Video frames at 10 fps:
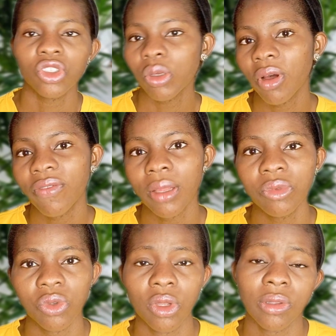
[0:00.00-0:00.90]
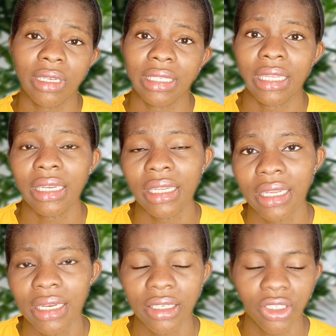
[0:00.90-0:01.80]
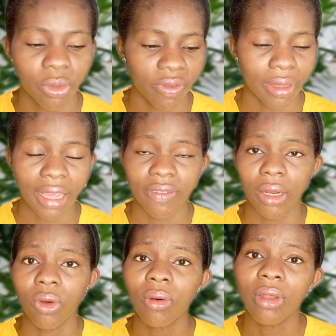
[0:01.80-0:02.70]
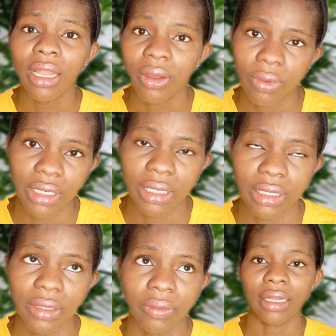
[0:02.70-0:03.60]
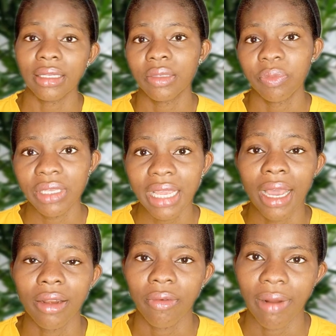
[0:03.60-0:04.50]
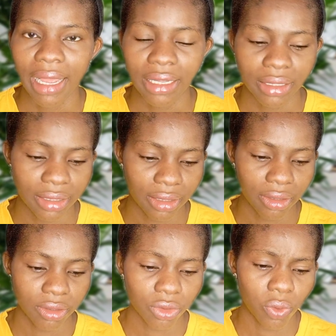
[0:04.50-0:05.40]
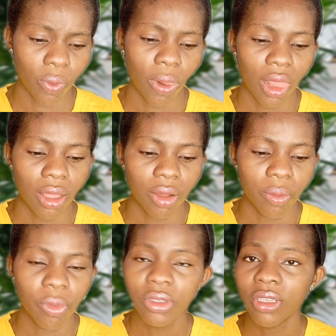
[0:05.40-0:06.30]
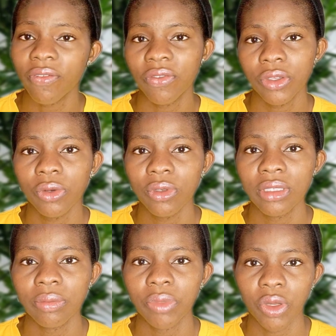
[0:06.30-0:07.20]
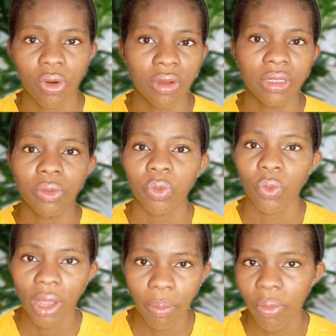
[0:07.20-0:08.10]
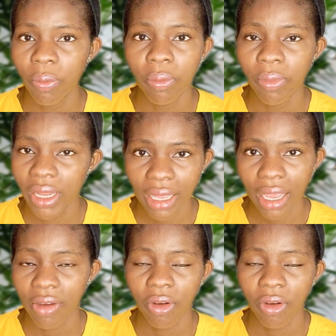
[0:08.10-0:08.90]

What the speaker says: some of them do not understand English. Some of them have their local languages they speak and write. So most of videos, because many